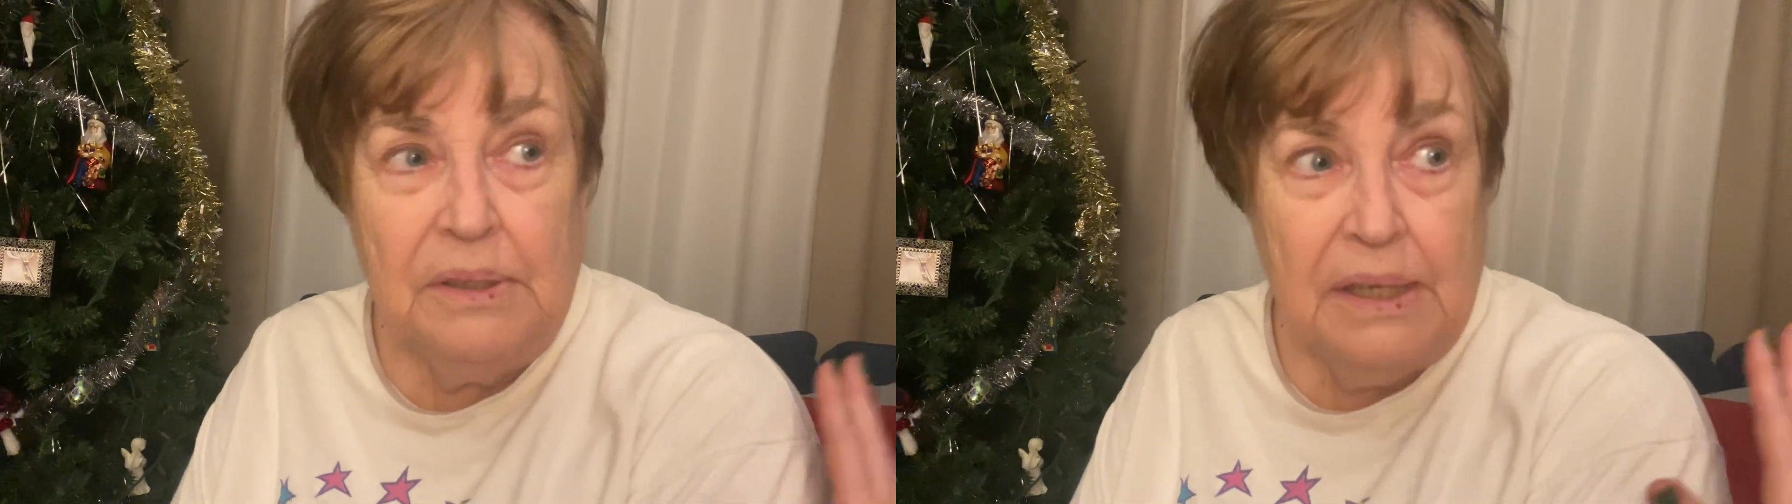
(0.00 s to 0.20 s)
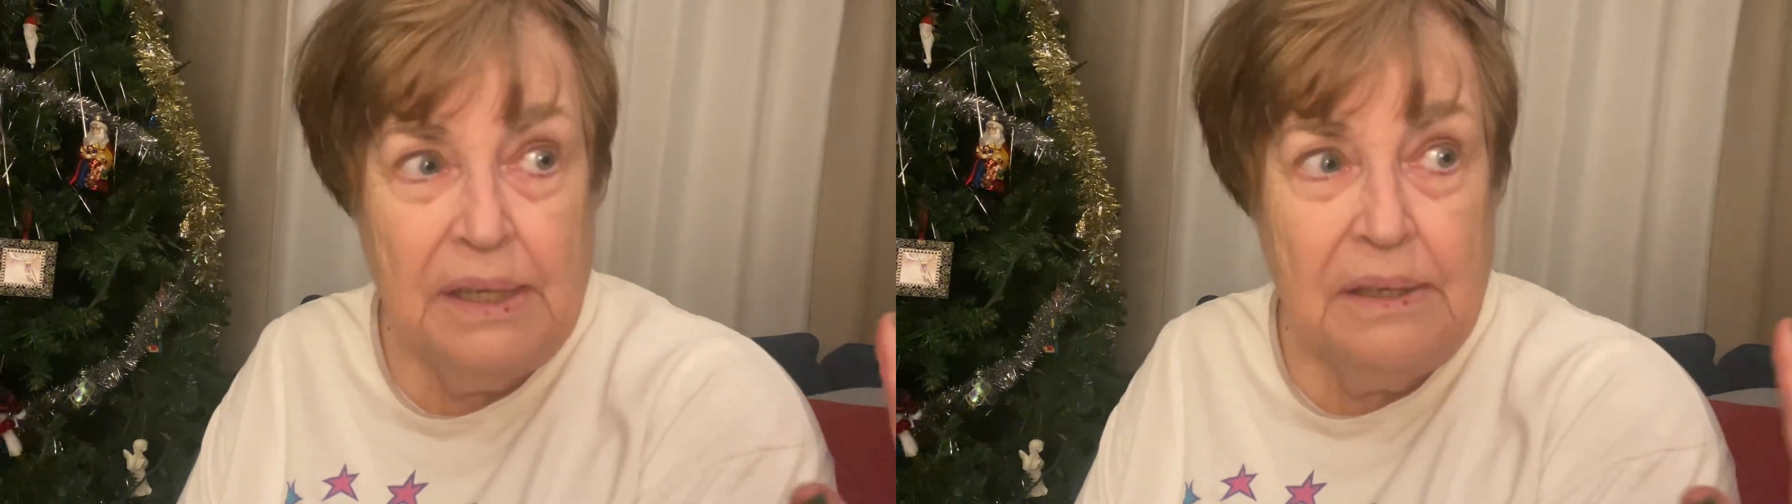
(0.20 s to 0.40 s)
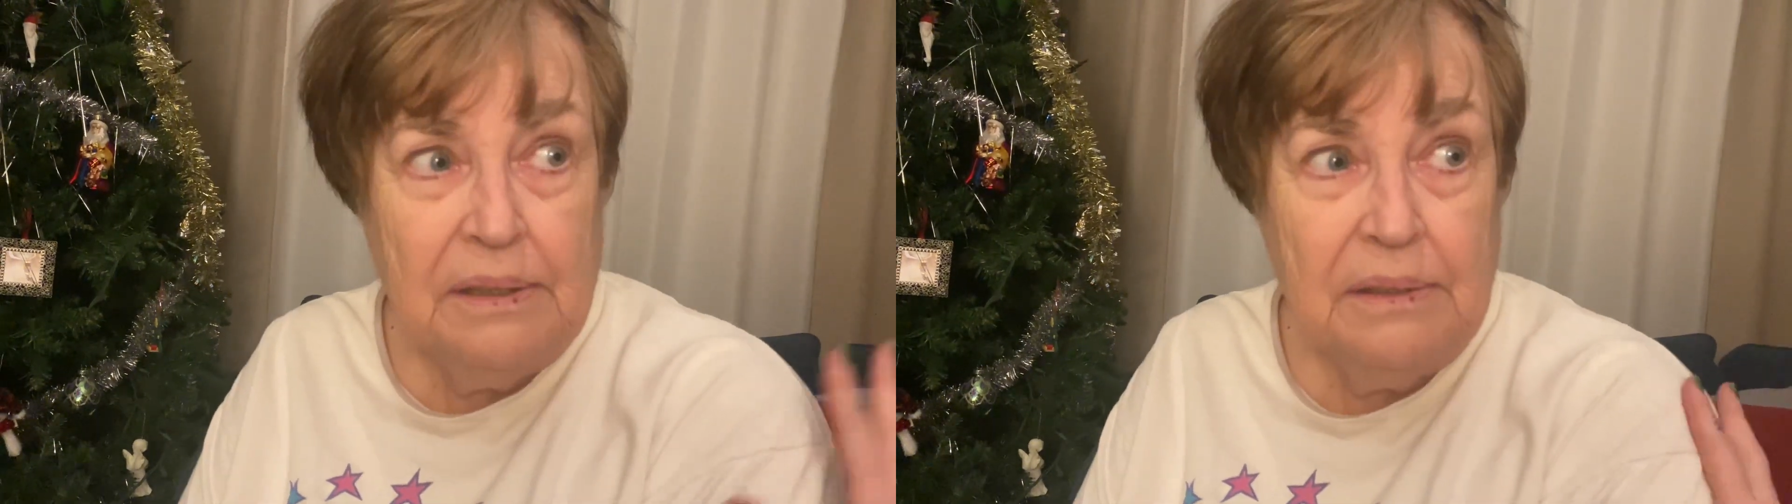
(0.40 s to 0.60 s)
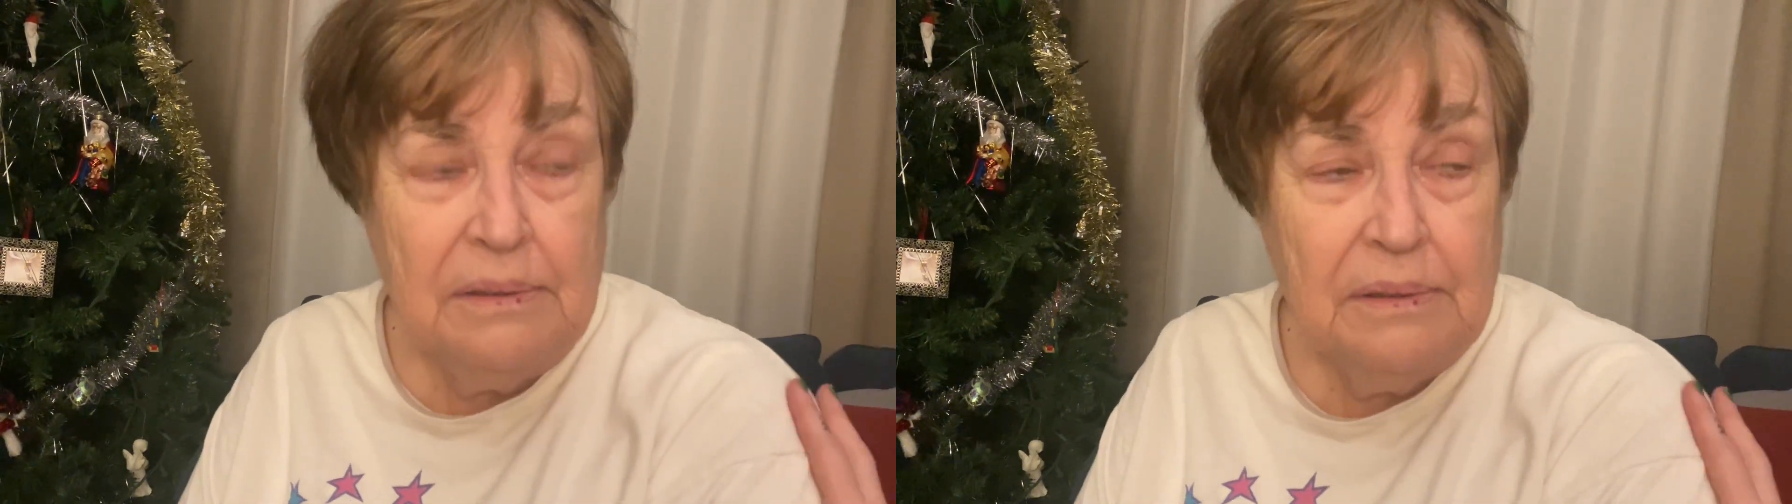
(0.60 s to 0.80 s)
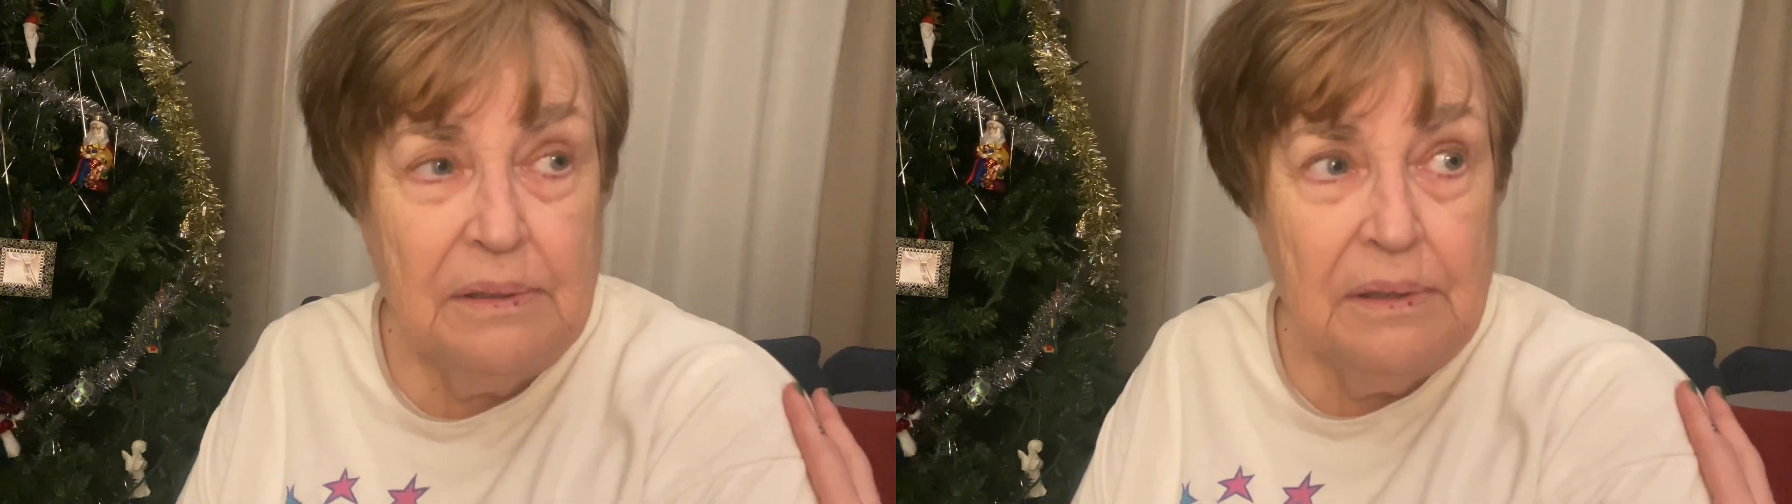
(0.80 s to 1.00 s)
Then you
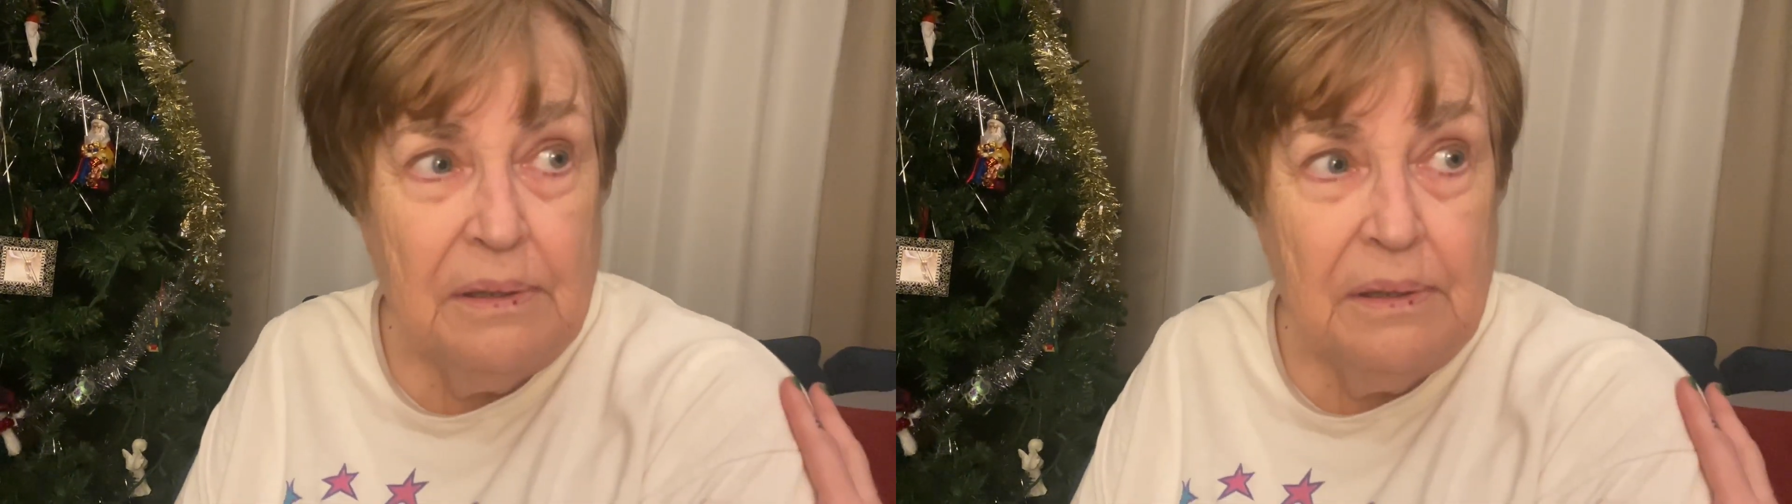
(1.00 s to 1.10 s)
had